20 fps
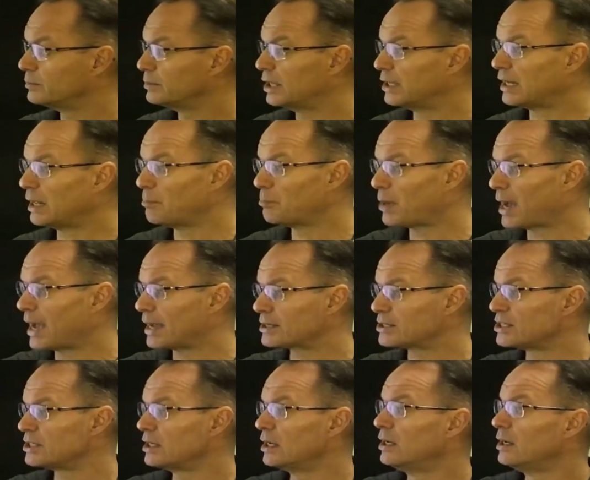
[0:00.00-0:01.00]
At
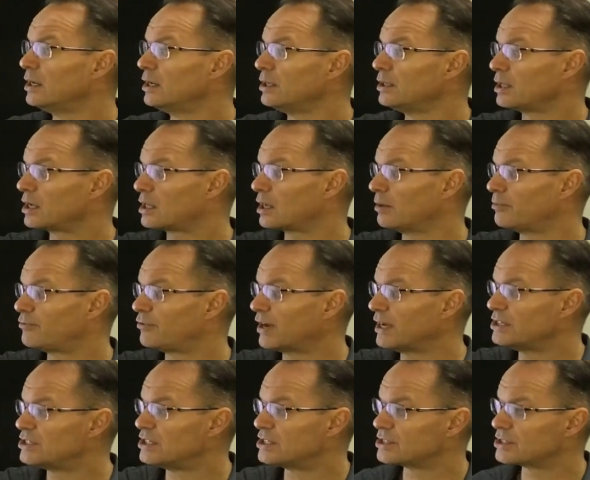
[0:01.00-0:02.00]
impact, the club
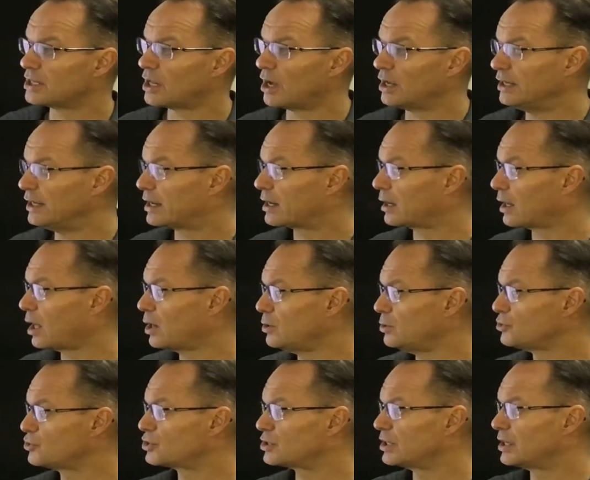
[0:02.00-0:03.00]
face is slightly
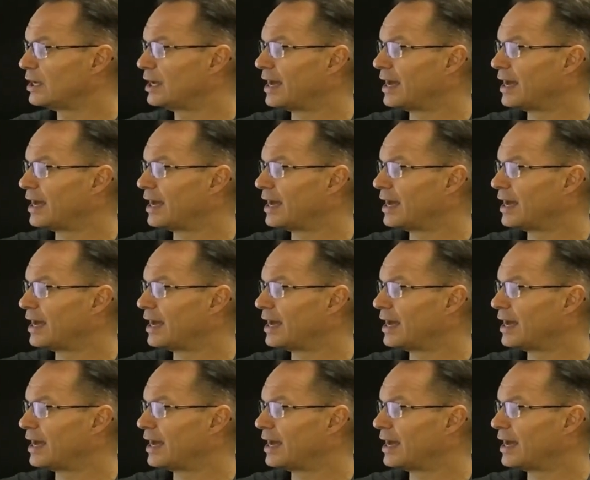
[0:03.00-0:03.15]
closed.